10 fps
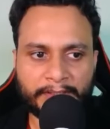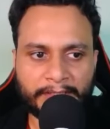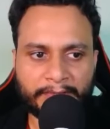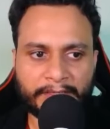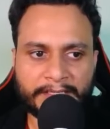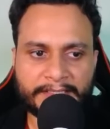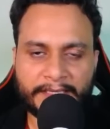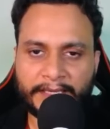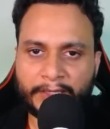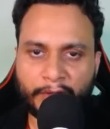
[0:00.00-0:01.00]
given as
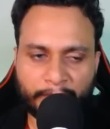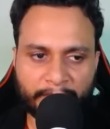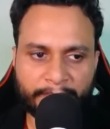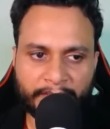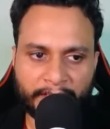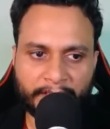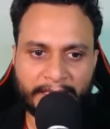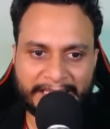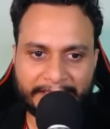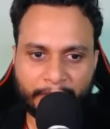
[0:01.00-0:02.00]
ai comma bi,
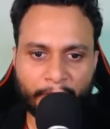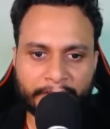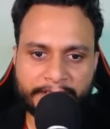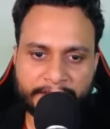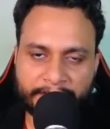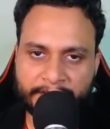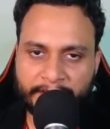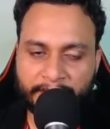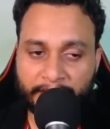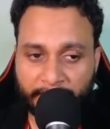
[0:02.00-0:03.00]
and the all these edges
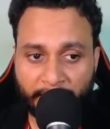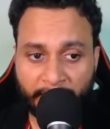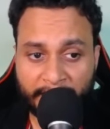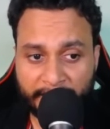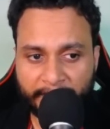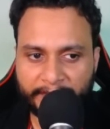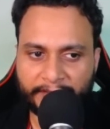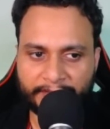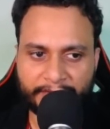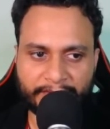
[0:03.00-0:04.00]
are
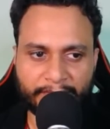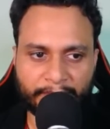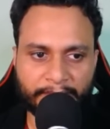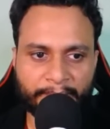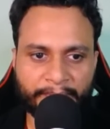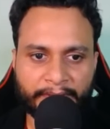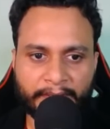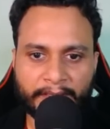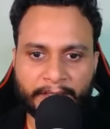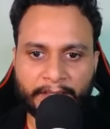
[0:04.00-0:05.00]
undirected edges. Okay,
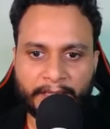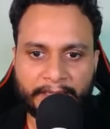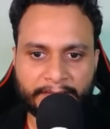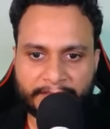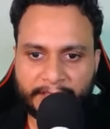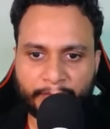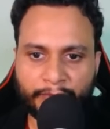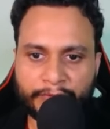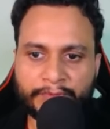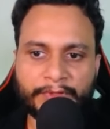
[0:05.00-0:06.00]
and the same
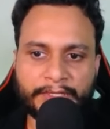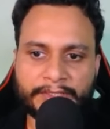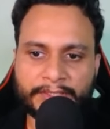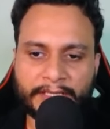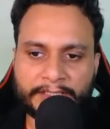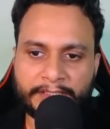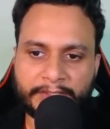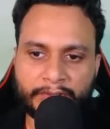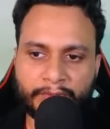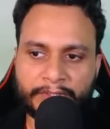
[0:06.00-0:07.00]
goes for edge
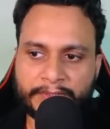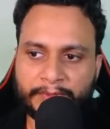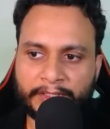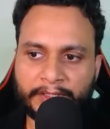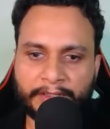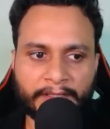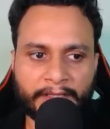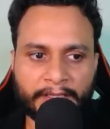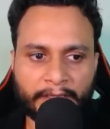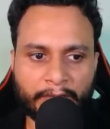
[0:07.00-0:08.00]
list 2 as well.
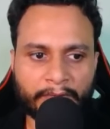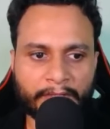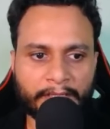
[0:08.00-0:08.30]
Now,